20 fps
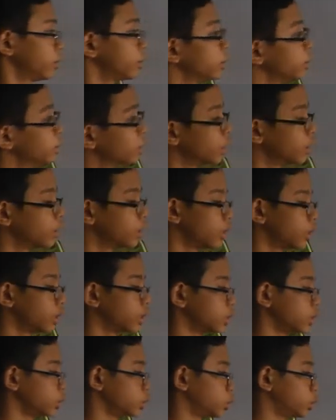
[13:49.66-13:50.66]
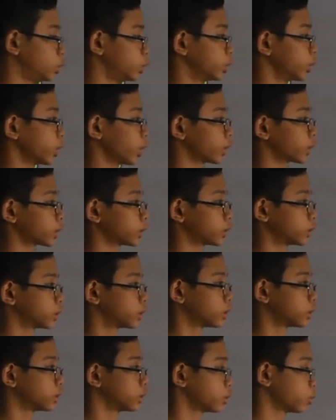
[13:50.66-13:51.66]
the
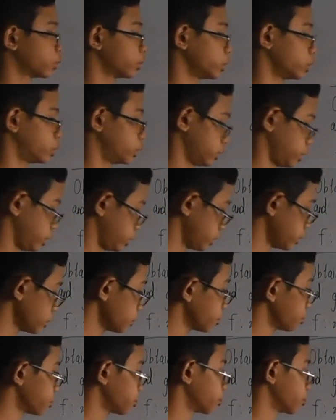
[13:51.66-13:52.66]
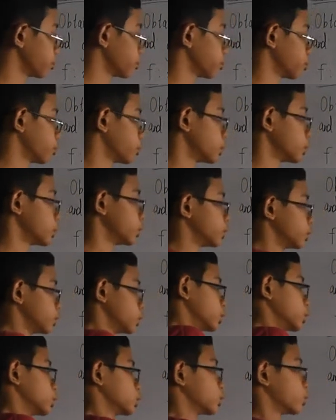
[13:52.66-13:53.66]
gx equation here.
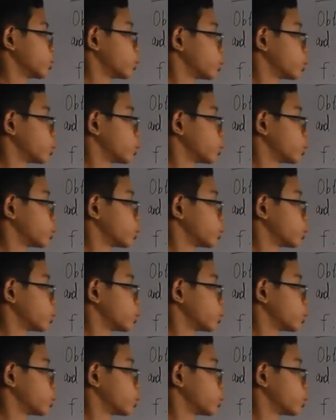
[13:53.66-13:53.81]
So